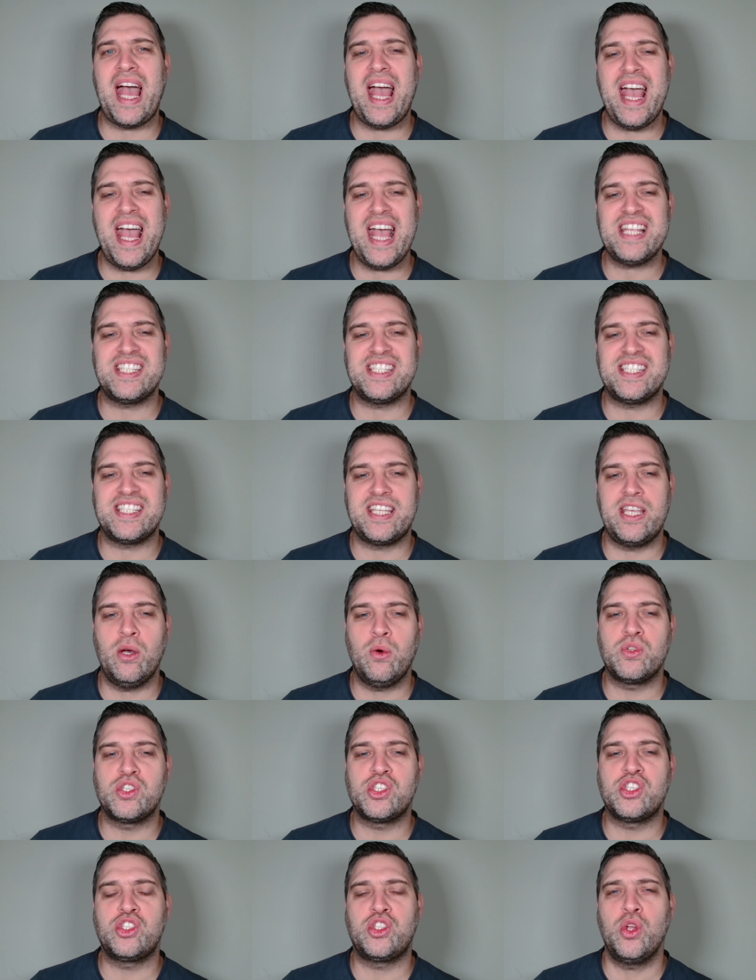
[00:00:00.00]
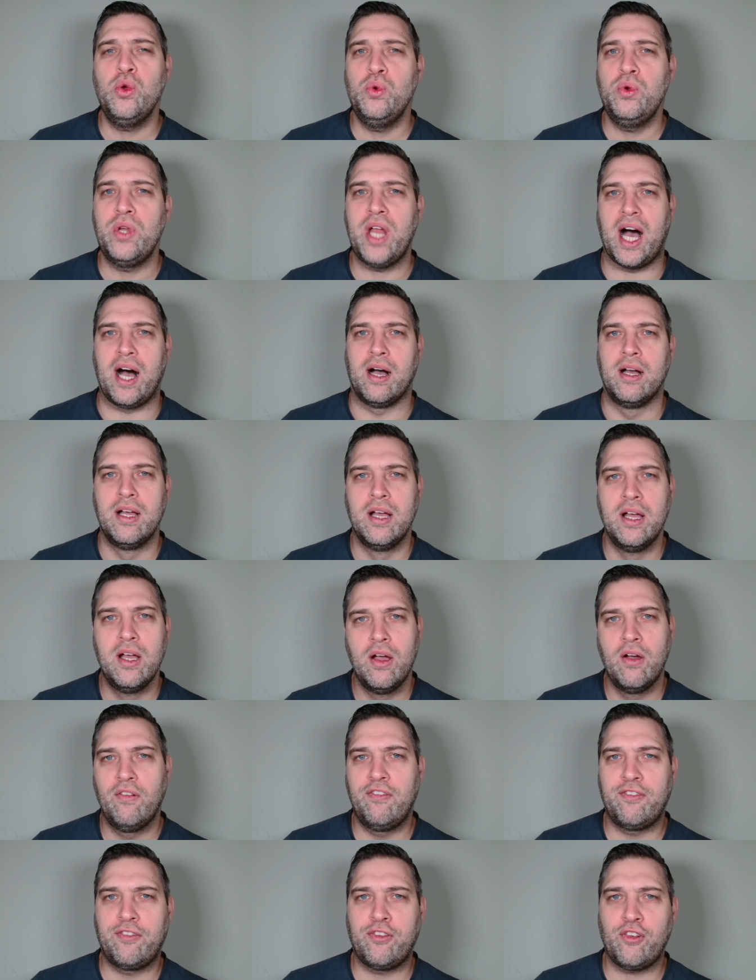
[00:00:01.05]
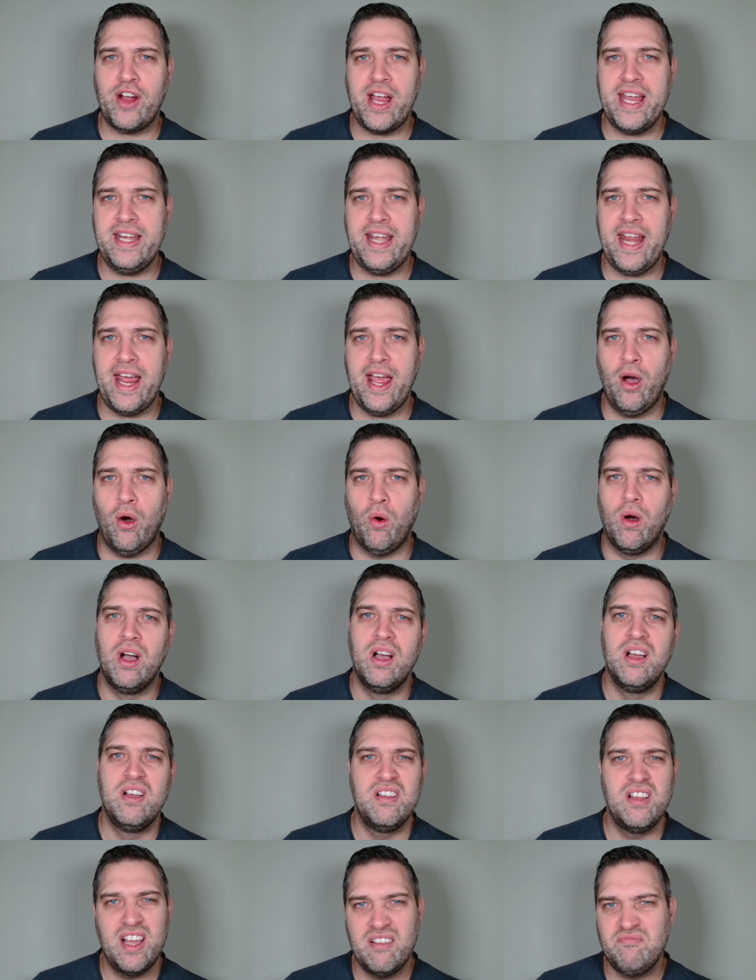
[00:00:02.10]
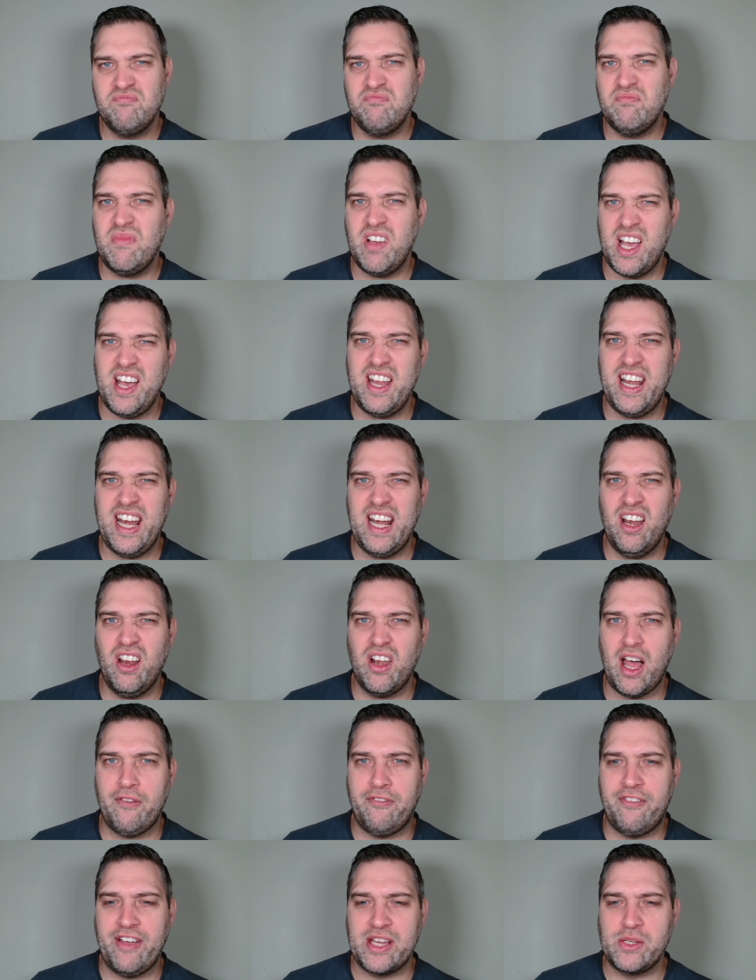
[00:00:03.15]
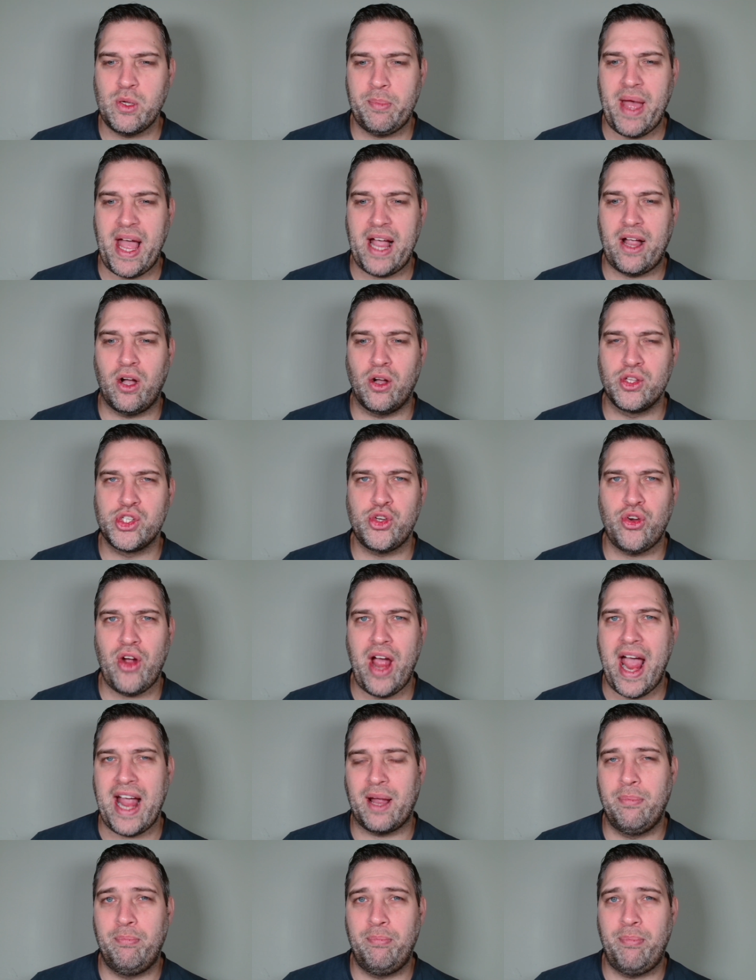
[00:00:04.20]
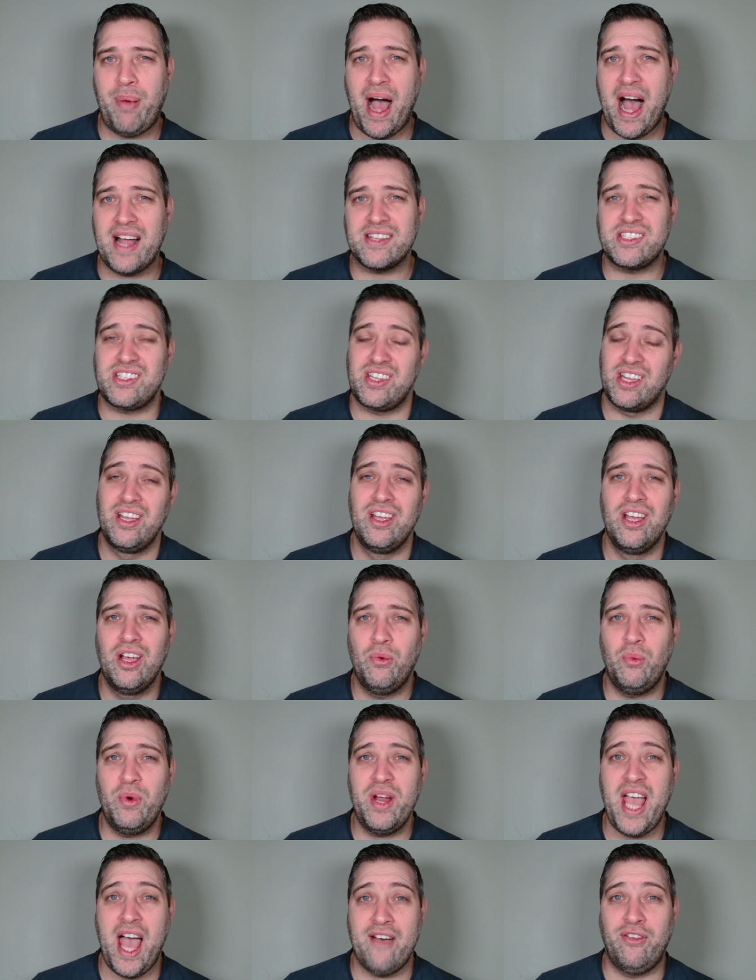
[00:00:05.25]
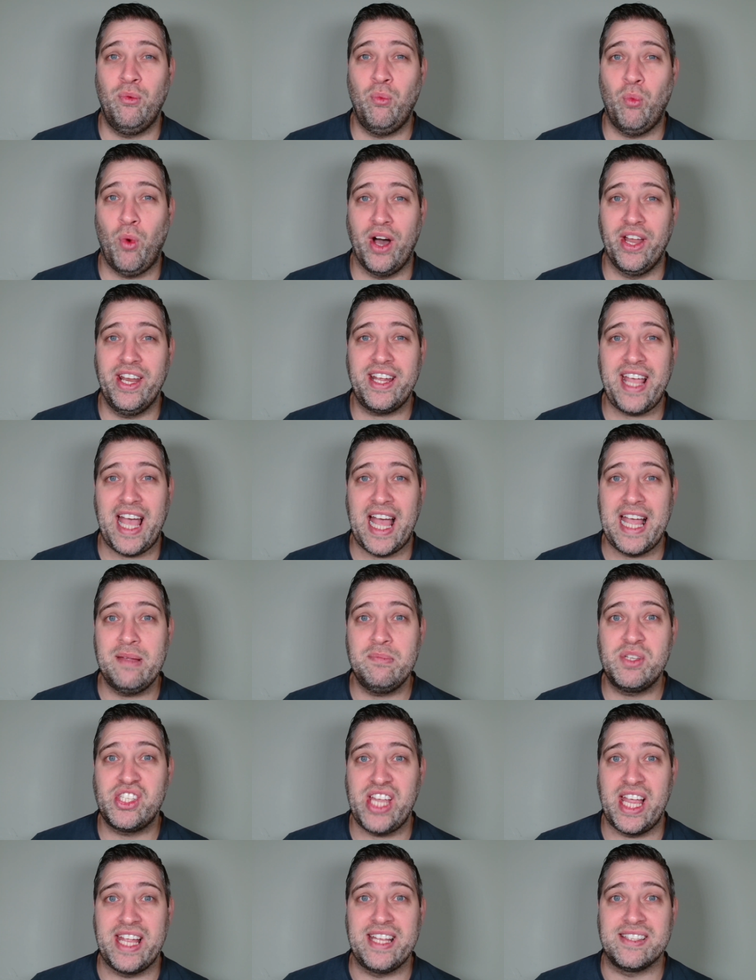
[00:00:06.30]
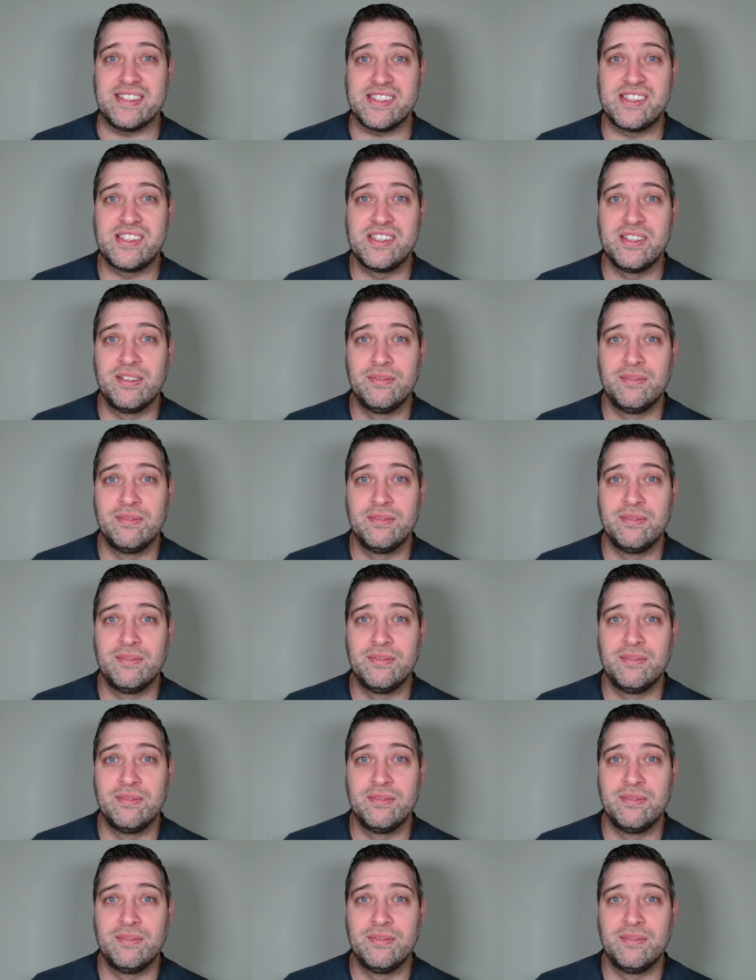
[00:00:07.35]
Eskilstuna 3-0. And it looked like things were back on track, but we haven't won a game since.